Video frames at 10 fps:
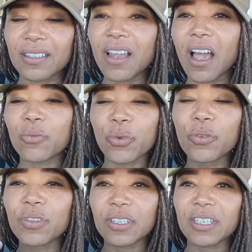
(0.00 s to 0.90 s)
Not
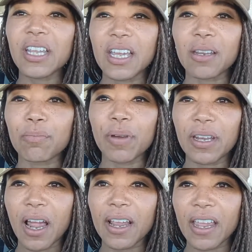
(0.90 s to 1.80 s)
ruined the skin,
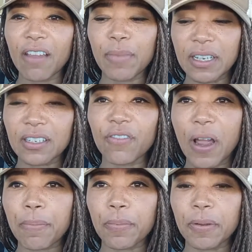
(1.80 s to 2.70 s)
but I gave myself
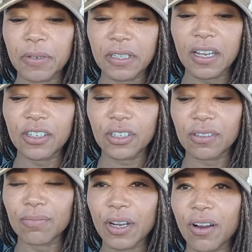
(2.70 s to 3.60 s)
hyperpigmentation.
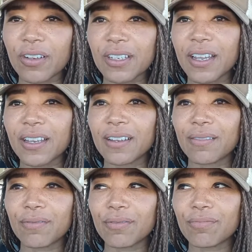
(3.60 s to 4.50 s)
My car's like,
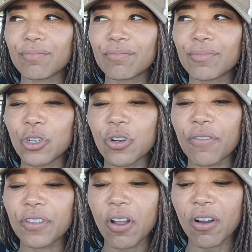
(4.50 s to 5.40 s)
turn
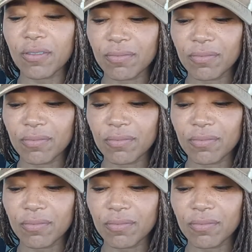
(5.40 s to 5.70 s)
off the car.